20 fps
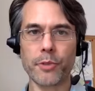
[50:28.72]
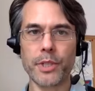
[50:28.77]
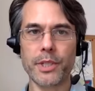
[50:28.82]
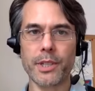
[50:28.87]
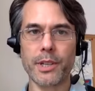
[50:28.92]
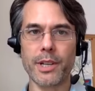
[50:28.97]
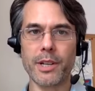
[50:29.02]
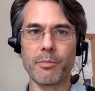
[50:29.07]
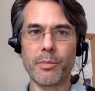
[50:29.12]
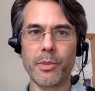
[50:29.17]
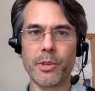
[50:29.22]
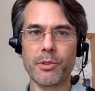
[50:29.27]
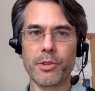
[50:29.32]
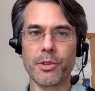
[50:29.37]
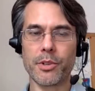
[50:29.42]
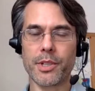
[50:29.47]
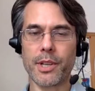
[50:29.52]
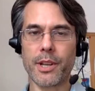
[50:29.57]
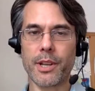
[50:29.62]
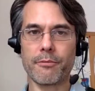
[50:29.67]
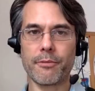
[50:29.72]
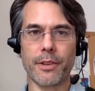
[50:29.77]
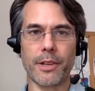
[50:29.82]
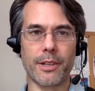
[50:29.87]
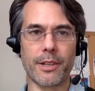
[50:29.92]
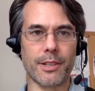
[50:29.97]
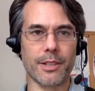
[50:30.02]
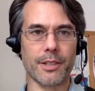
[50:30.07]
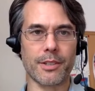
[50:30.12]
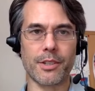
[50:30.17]
to unmute yourself and
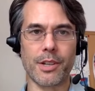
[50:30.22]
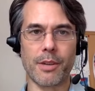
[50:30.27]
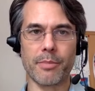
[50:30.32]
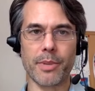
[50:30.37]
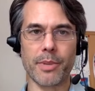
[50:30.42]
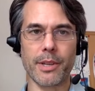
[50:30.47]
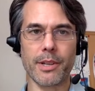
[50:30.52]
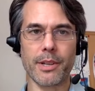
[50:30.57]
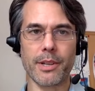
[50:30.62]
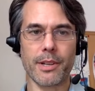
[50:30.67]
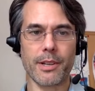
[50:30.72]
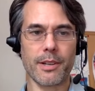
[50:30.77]
just jump in.